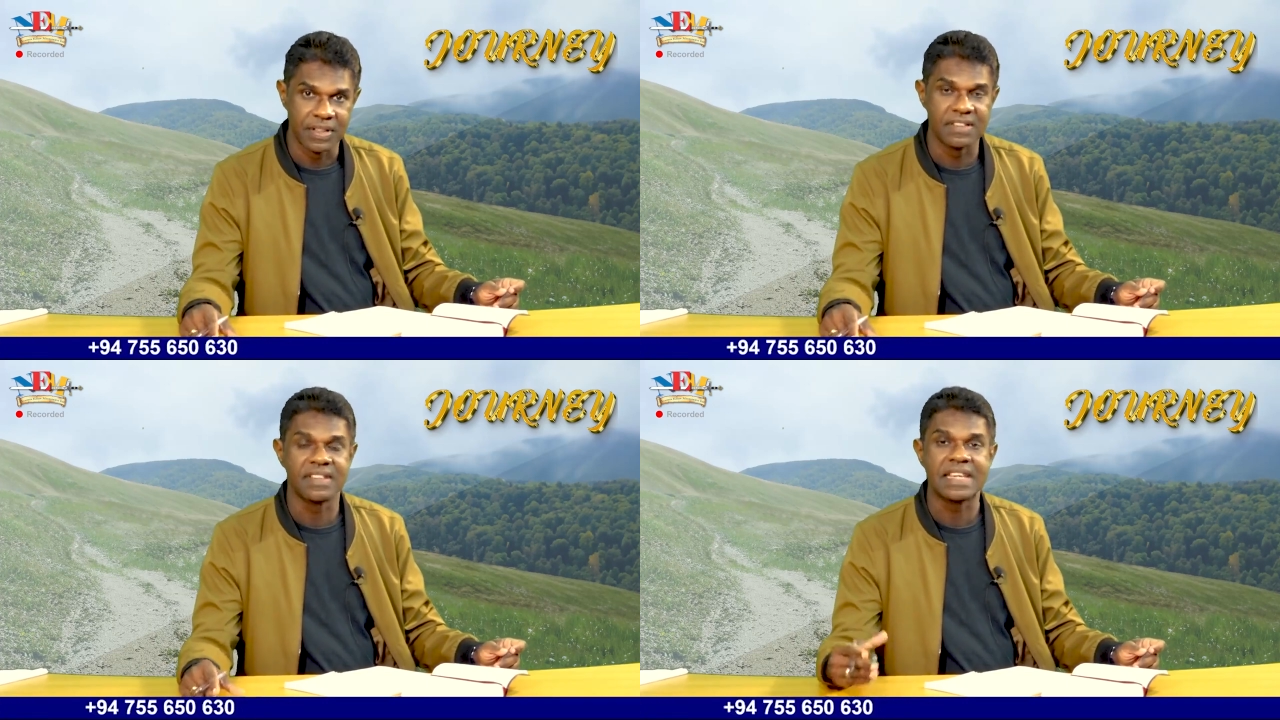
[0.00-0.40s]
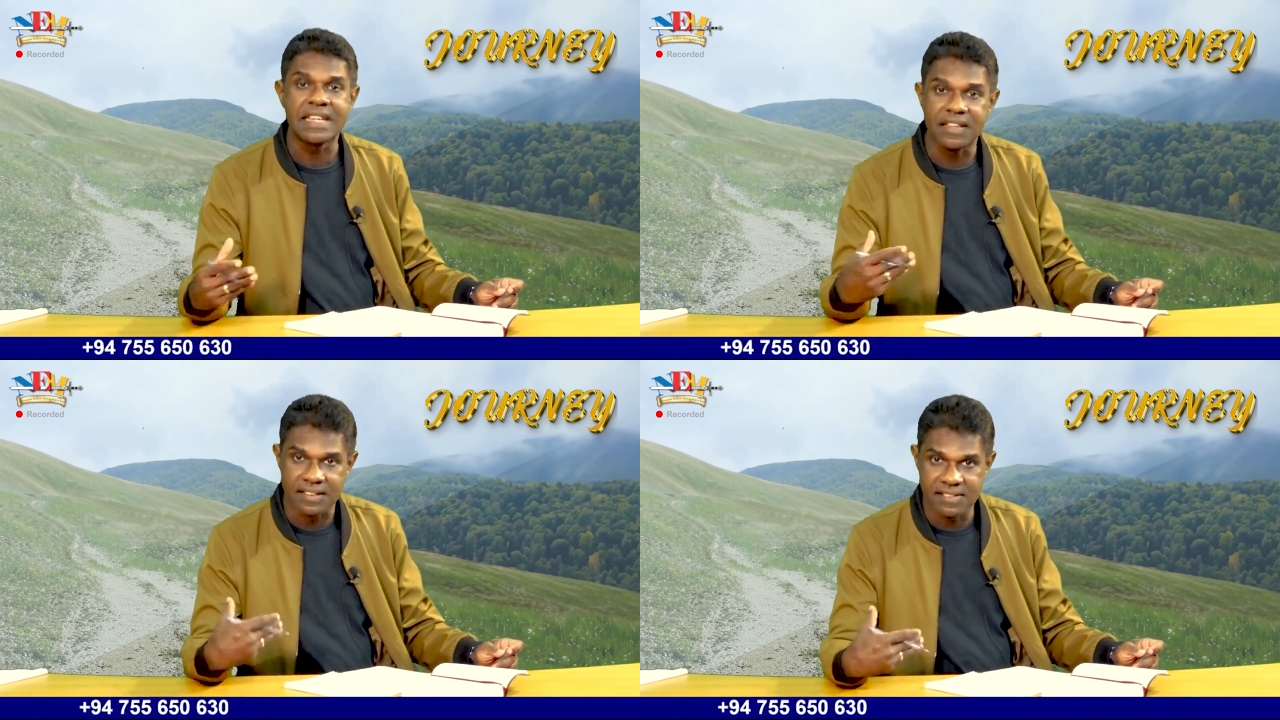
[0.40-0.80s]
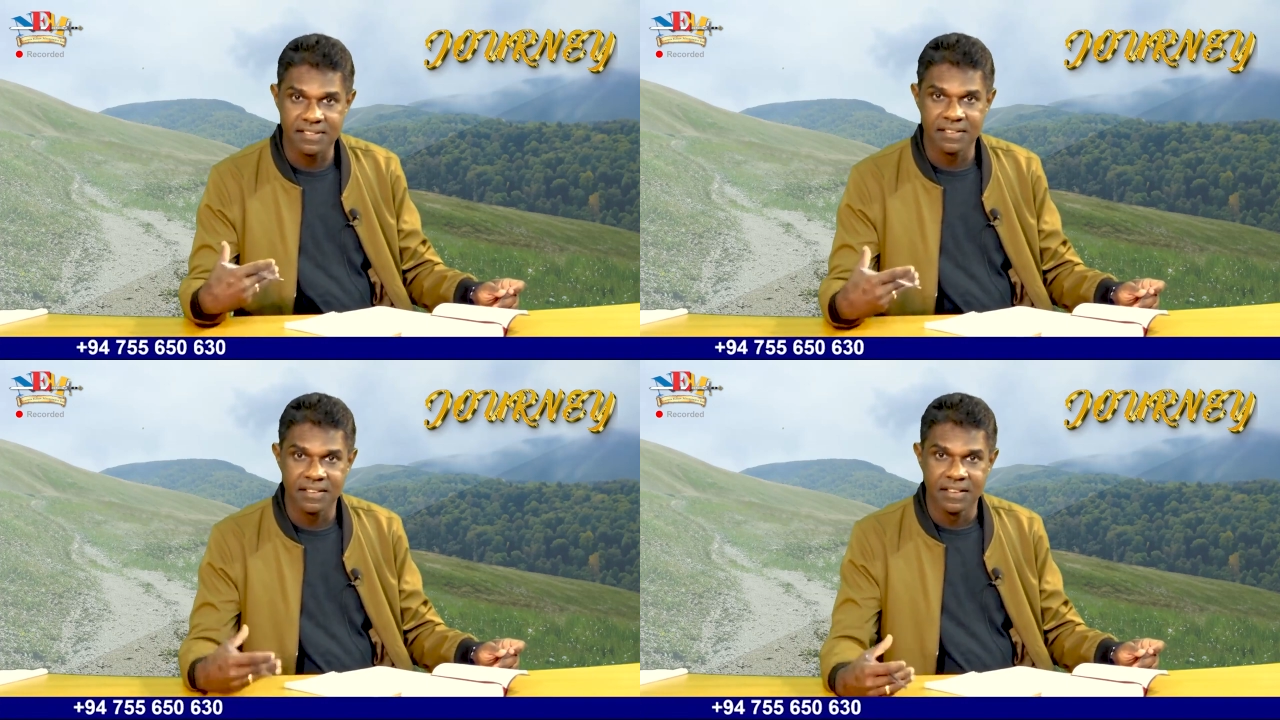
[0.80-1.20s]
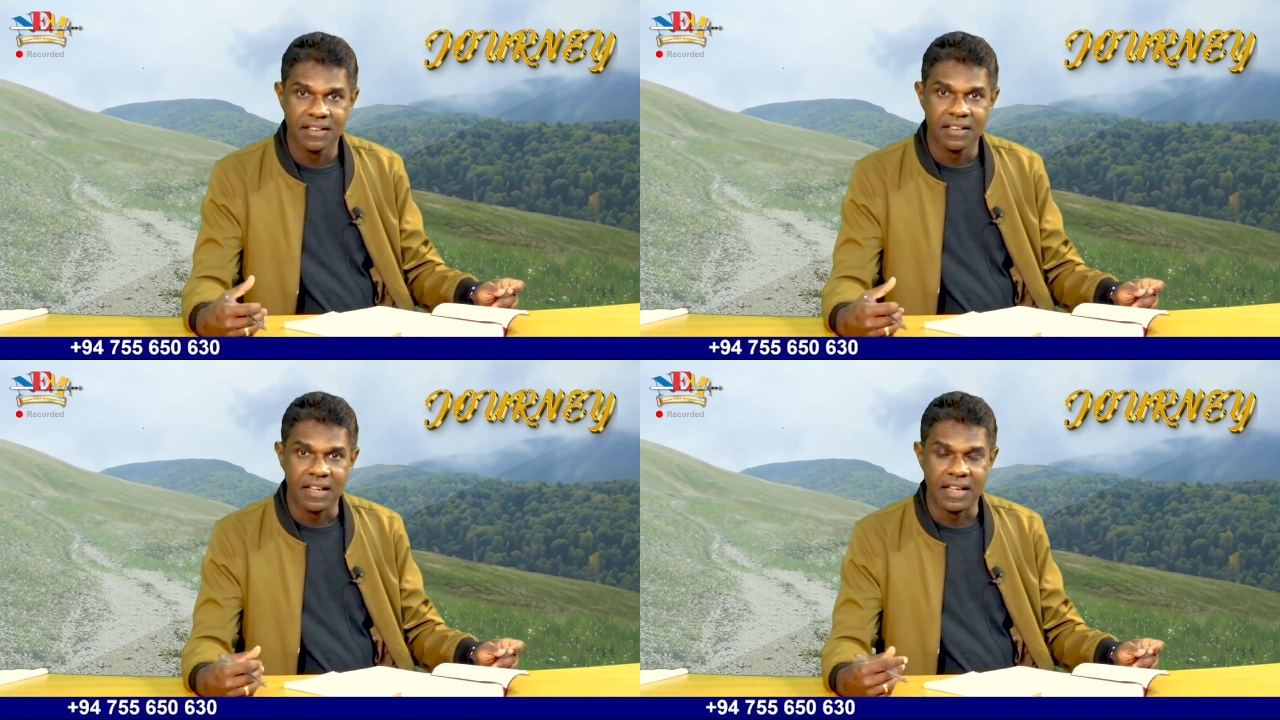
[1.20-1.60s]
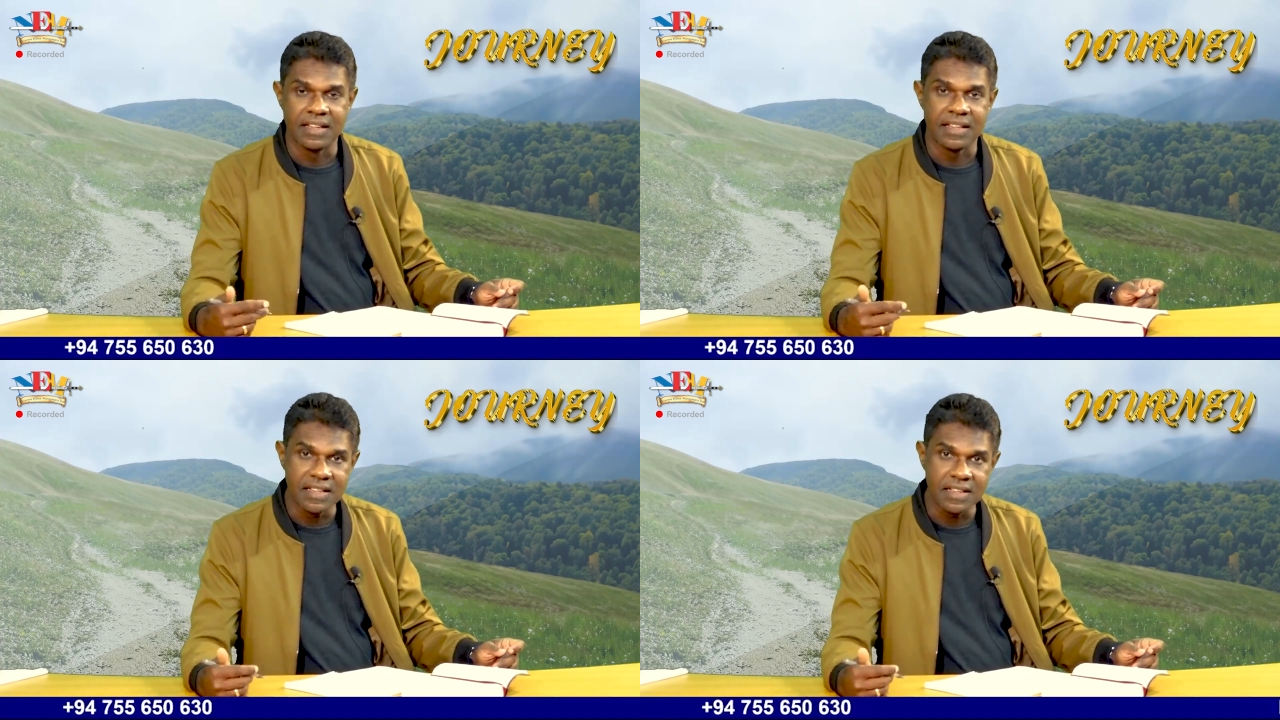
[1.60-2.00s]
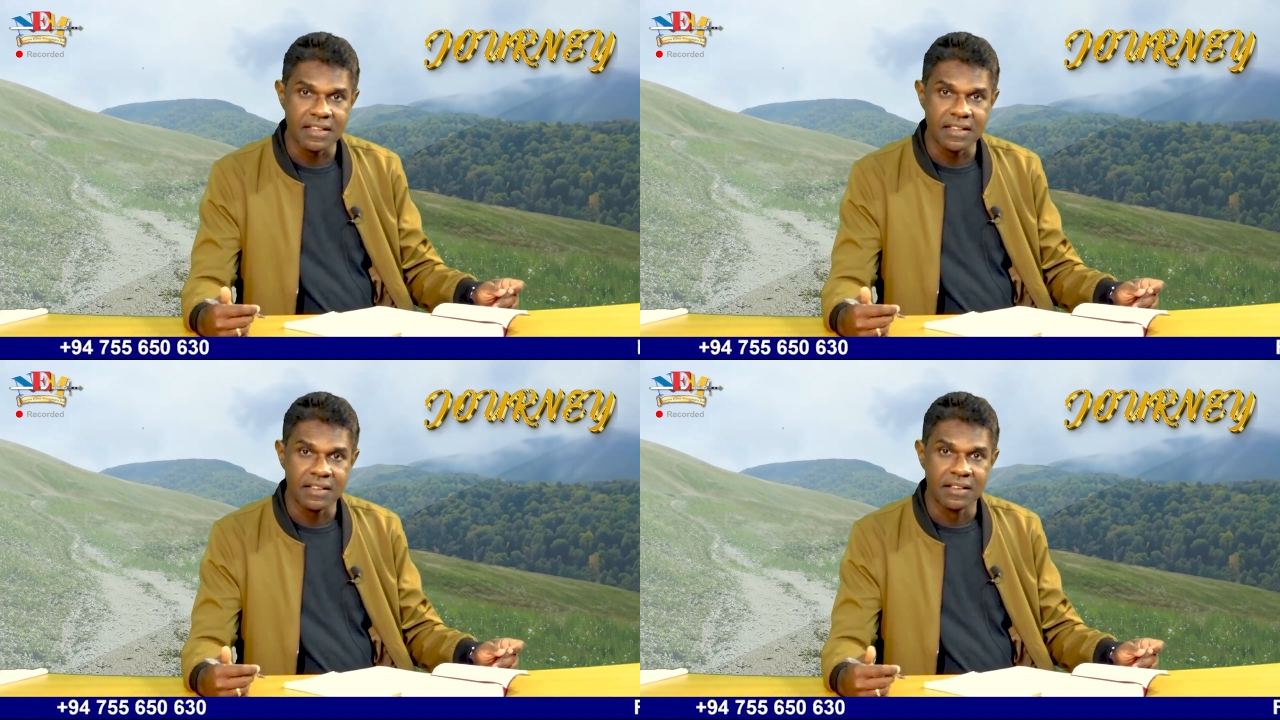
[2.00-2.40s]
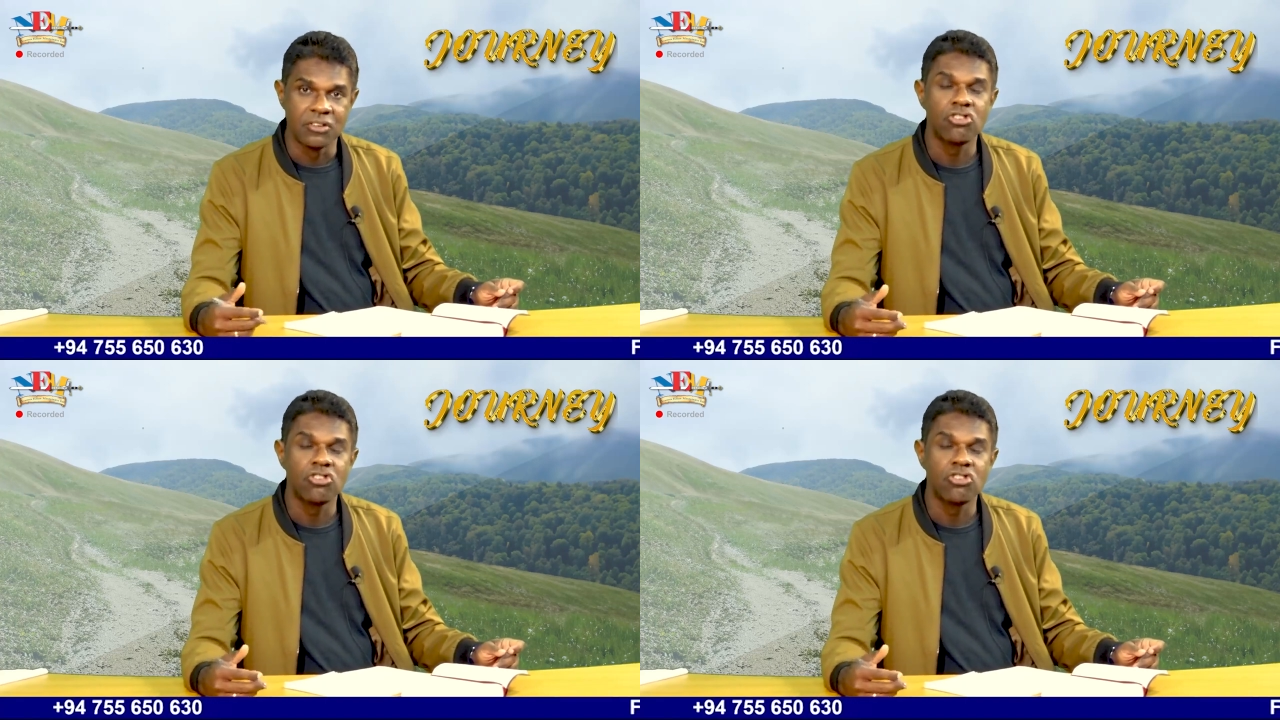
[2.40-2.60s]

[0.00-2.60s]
is in us, and He